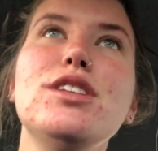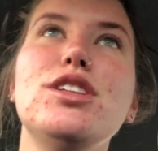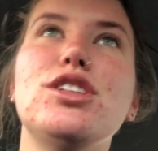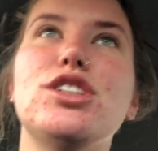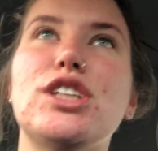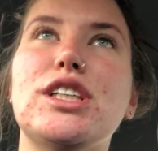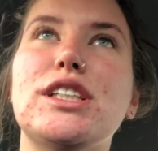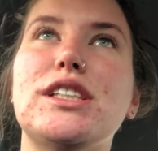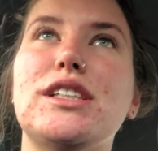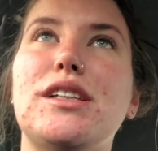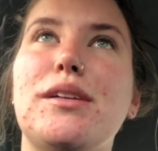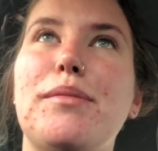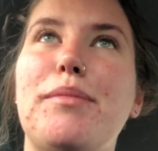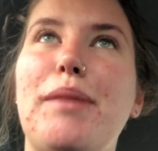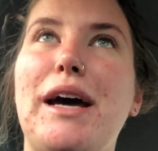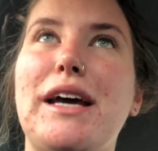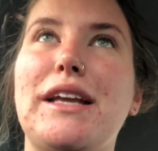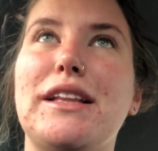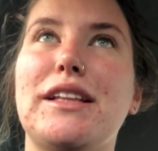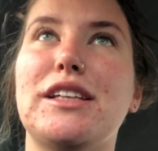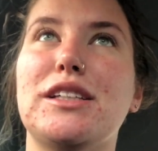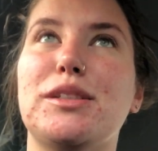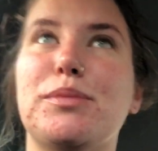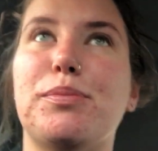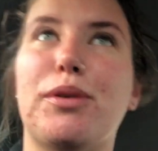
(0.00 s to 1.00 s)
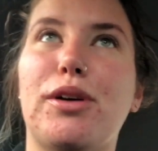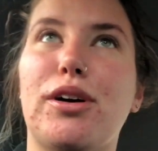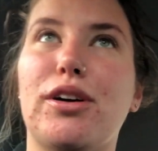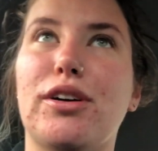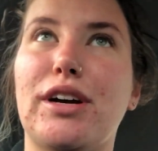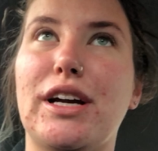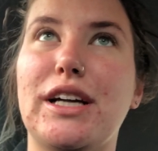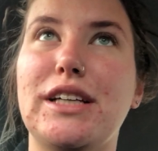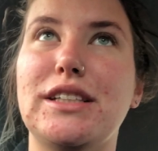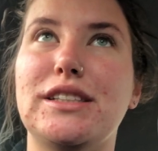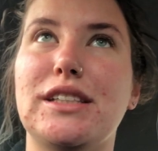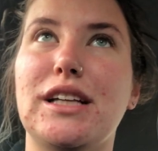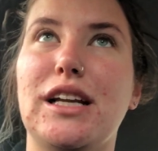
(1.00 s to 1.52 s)
just to make this
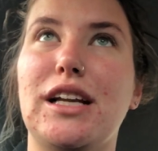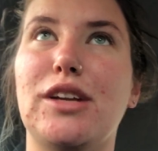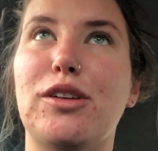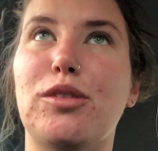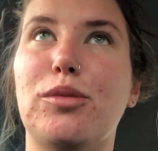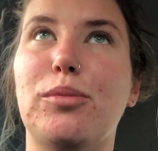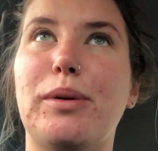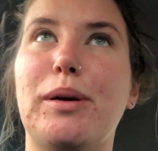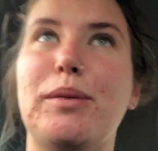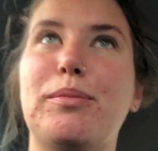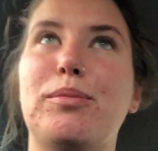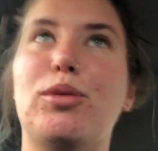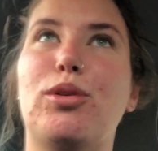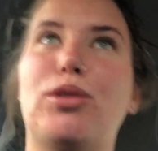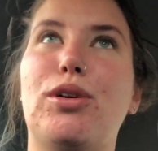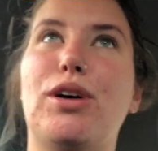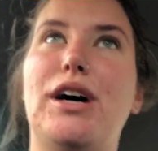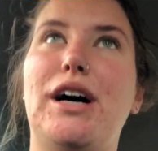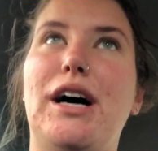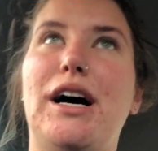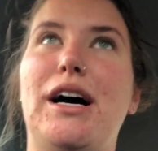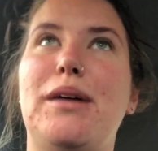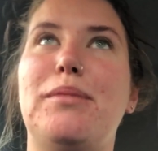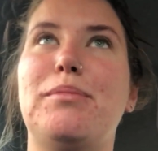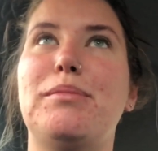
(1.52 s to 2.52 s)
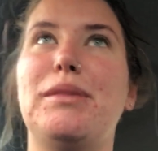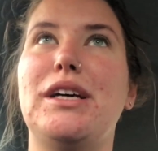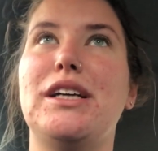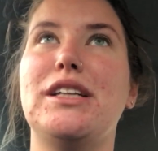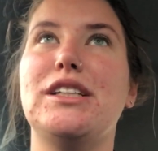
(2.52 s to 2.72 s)
progress a little bit more um,